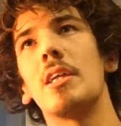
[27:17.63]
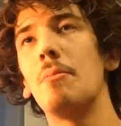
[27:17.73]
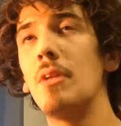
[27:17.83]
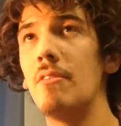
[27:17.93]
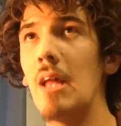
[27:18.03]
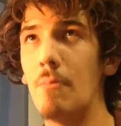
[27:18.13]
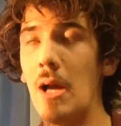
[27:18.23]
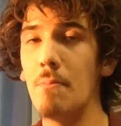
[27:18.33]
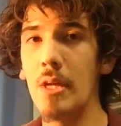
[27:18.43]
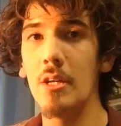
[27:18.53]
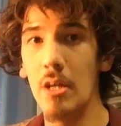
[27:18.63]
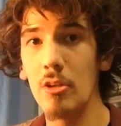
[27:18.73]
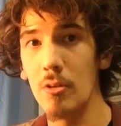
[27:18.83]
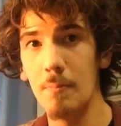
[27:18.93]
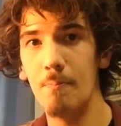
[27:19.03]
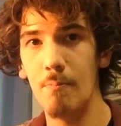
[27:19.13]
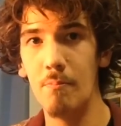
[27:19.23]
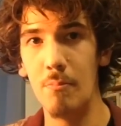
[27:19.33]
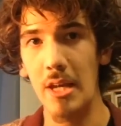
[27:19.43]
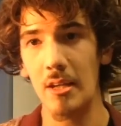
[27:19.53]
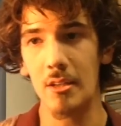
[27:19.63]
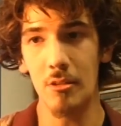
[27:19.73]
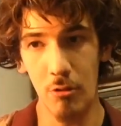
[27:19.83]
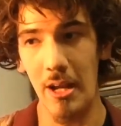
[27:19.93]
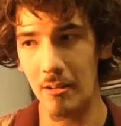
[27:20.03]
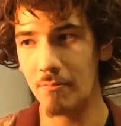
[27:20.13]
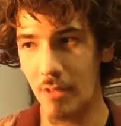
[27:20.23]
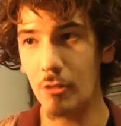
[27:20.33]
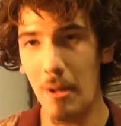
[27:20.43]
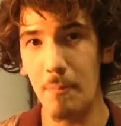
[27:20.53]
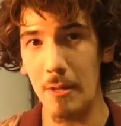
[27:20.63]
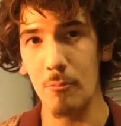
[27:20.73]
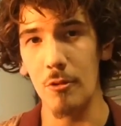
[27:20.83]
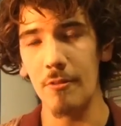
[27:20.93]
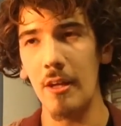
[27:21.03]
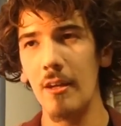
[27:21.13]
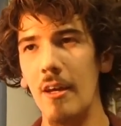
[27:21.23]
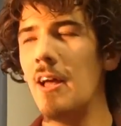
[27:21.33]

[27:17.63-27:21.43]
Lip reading: I believe that might be another great big movie.